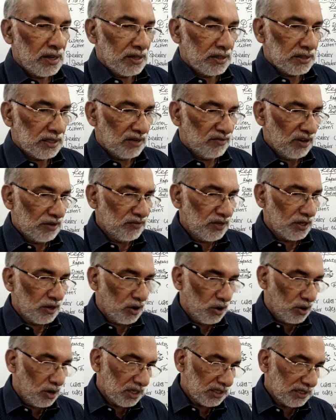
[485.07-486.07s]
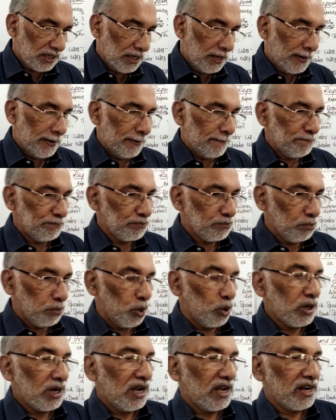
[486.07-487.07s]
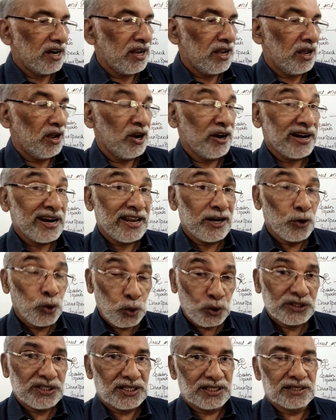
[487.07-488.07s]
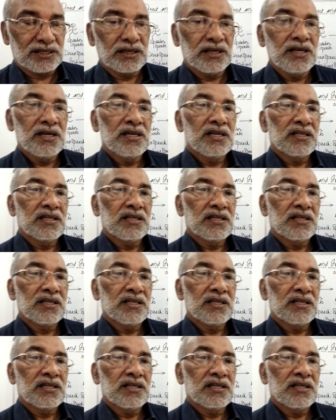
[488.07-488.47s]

See, when we quote a book or an author,